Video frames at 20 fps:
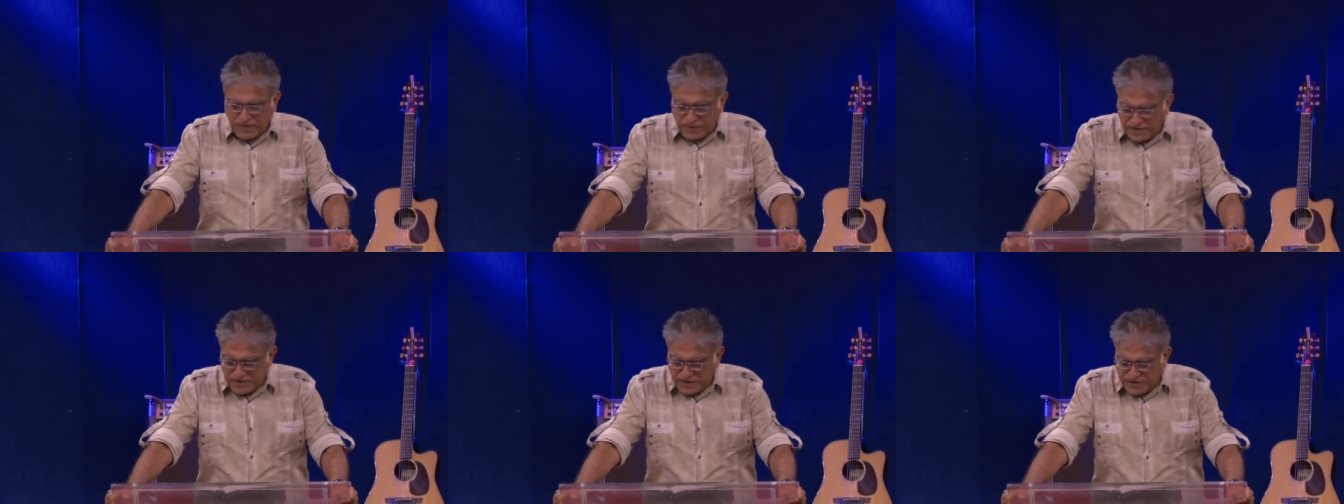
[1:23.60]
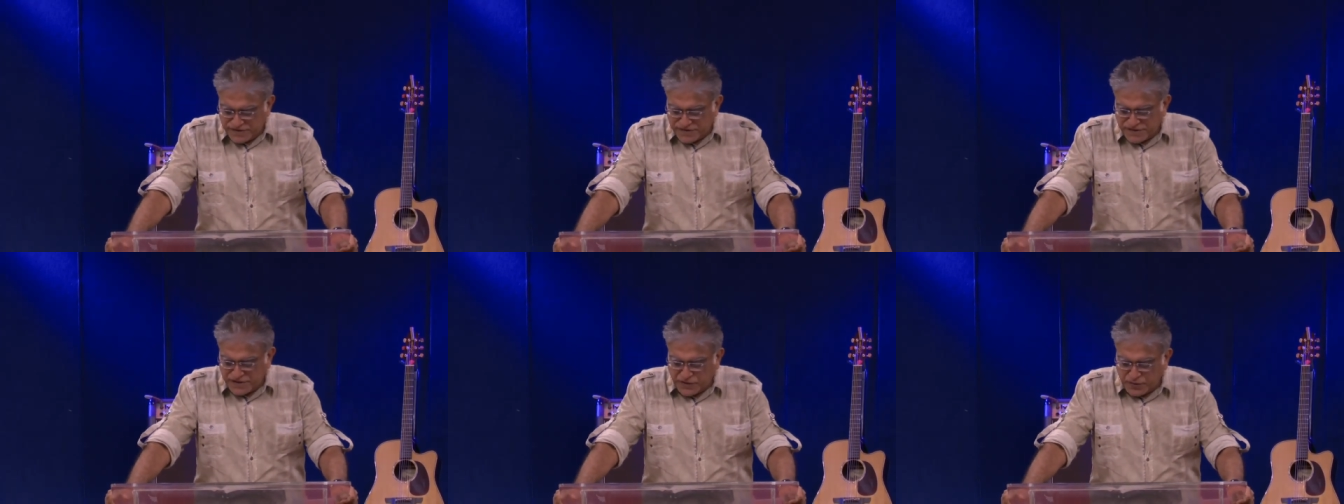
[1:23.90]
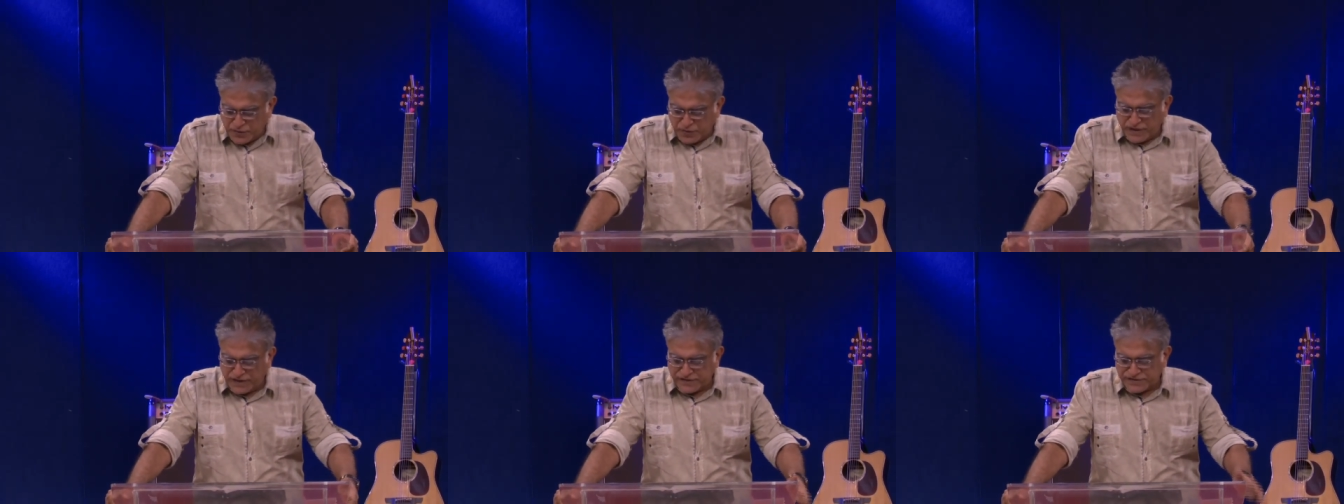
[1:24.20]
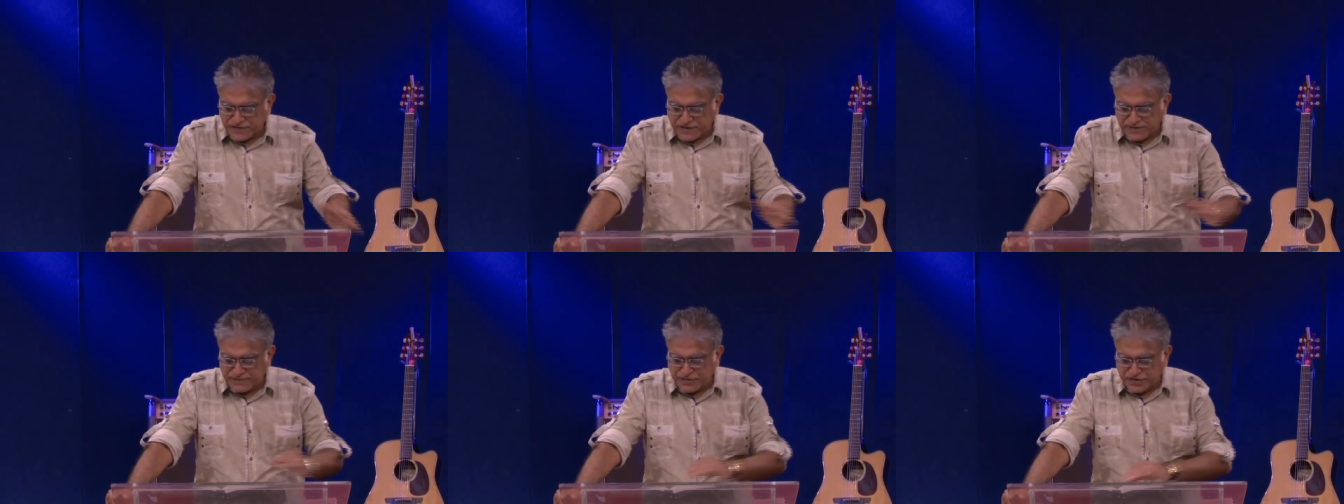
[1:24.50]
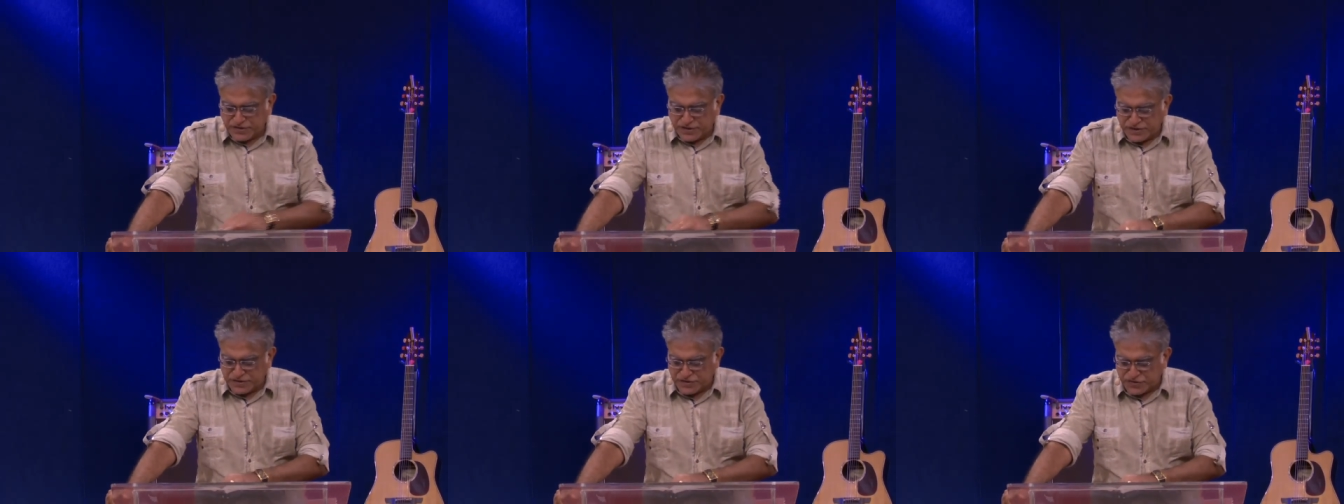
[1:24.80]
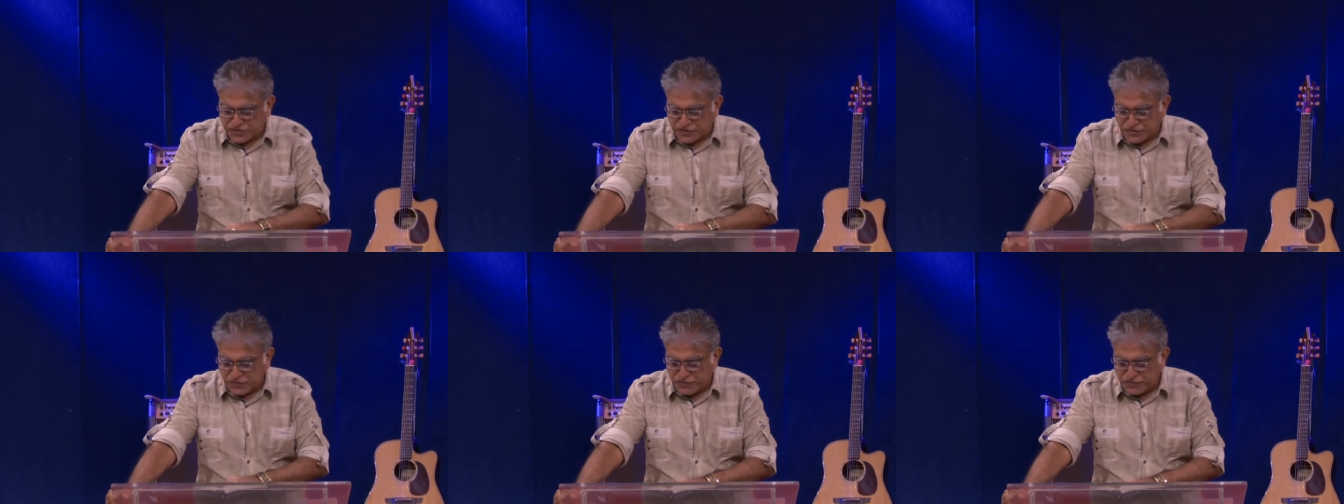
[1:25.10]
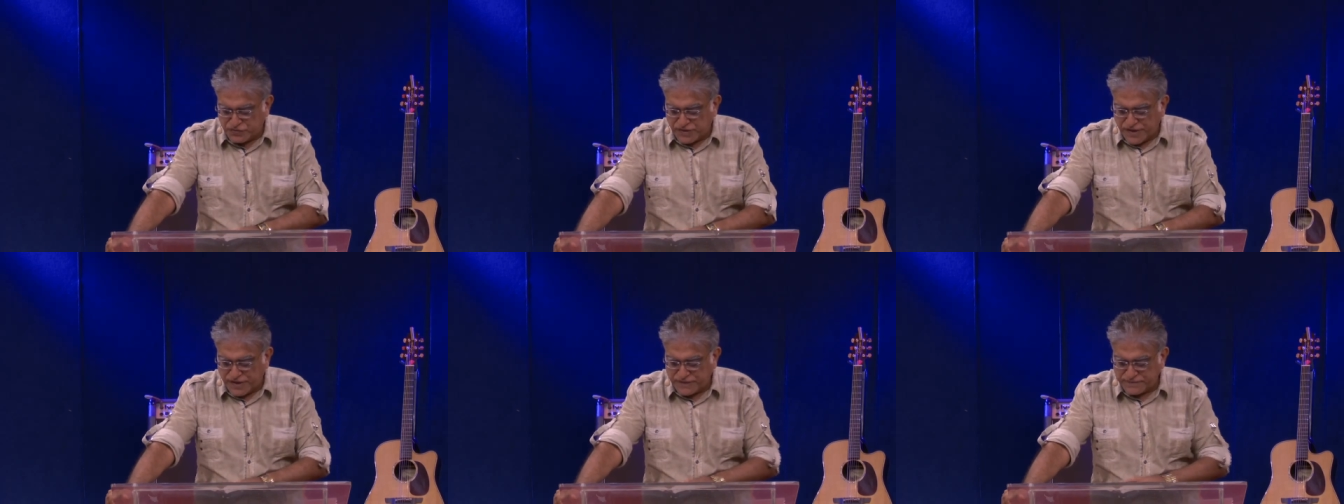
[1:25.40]
let me just take you to that scripture and show
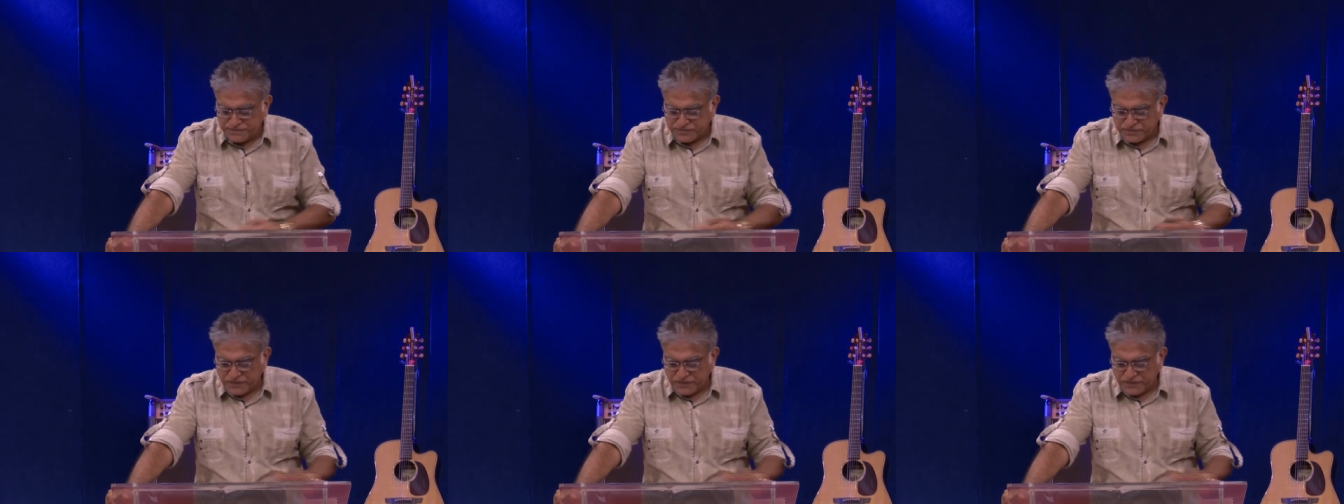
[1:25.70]
you that.